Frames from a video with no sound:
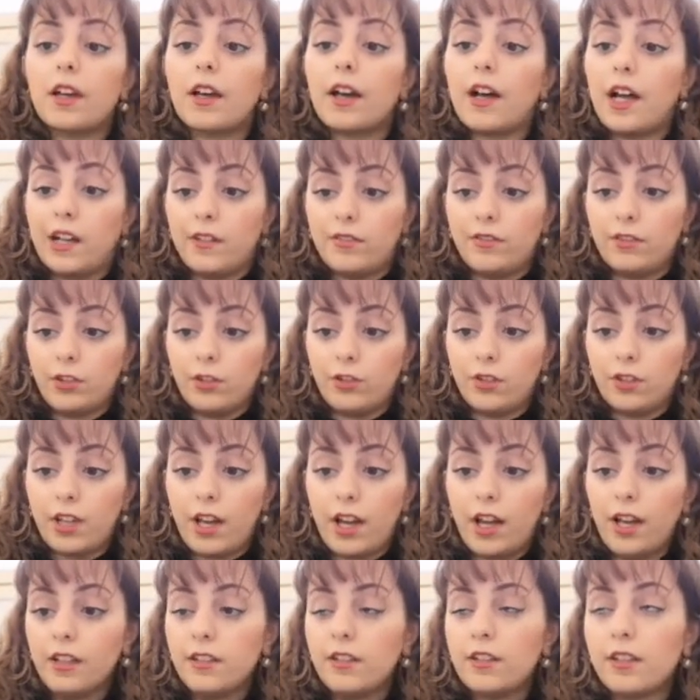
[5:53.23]
After
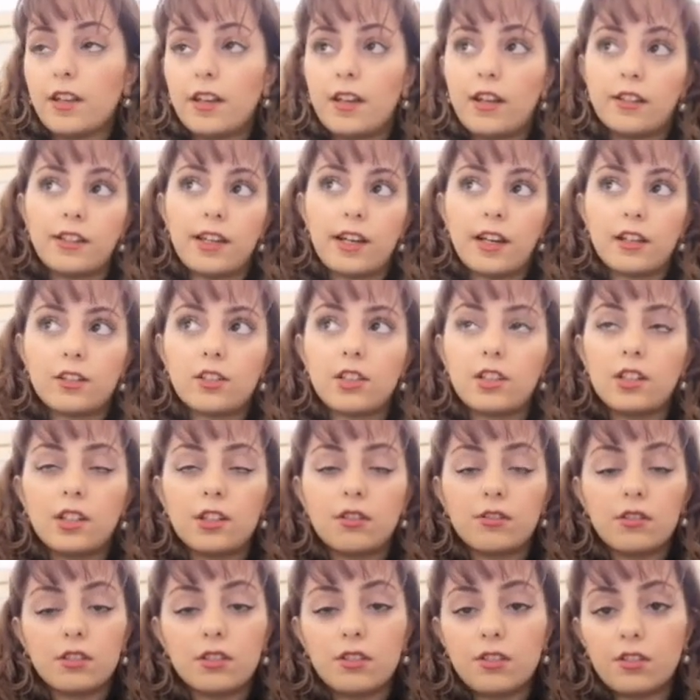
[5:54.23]
that, and actually
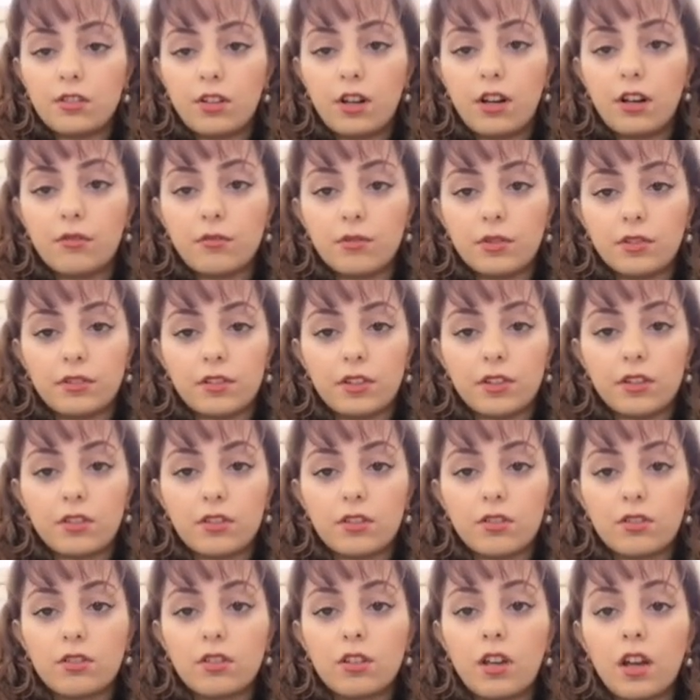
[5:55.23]
you can start with
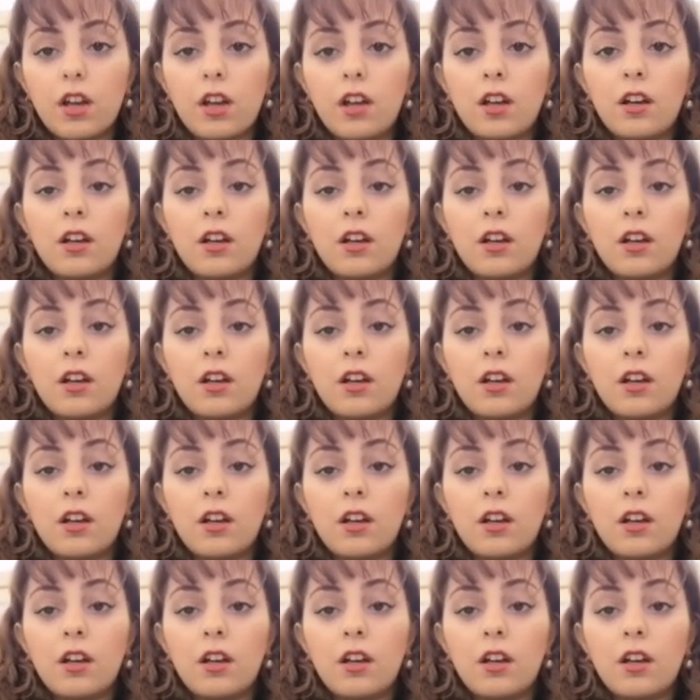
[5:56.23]
this,